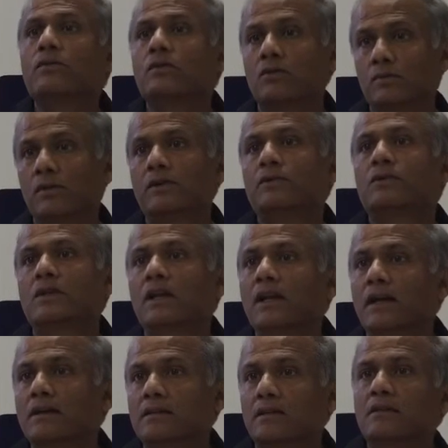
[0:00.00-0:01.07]
you will
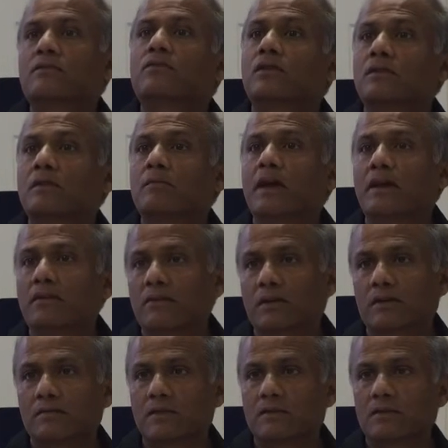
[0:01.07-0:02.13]
utilize it for the benefit
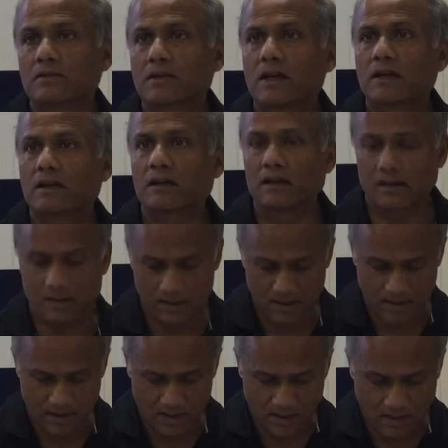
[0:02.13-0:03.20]
of the society.
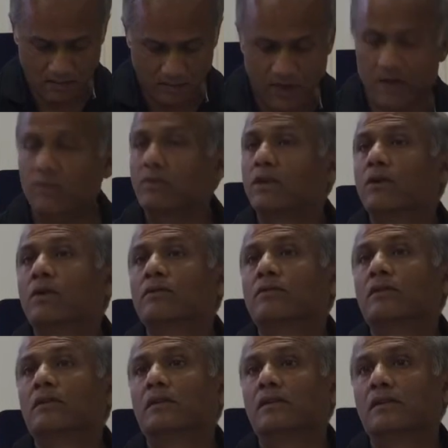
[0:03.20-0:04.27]
But we don't
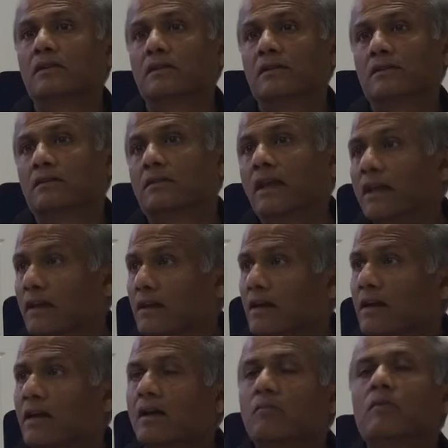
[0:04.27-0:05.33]
think,
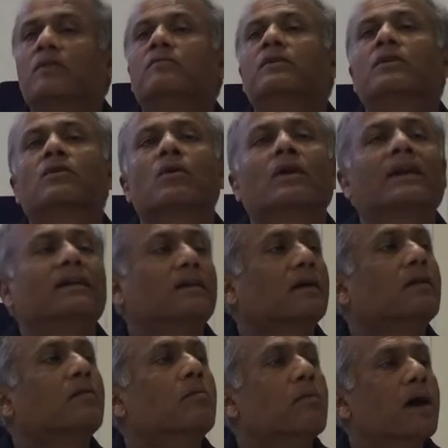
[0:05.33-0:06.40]
but we call it
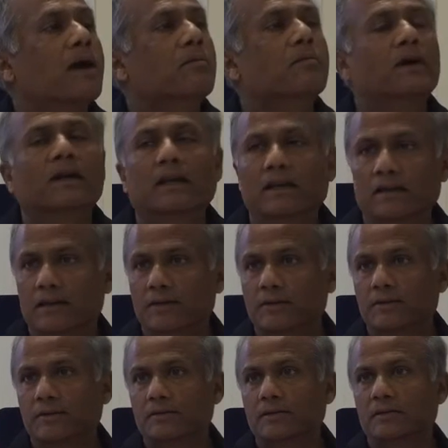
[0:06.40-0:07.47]
my money.
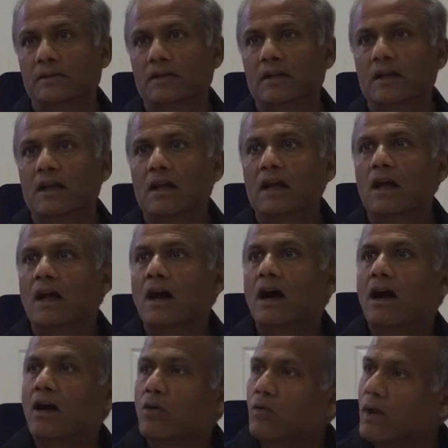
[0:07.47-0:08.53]

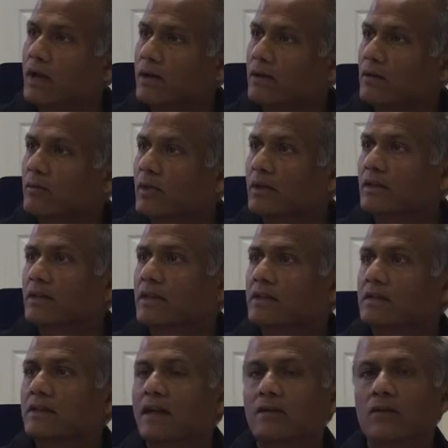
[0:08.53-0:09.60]
How valuable
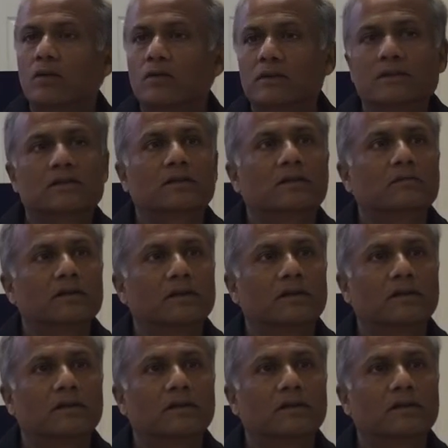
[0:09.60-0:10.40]
is that ownership?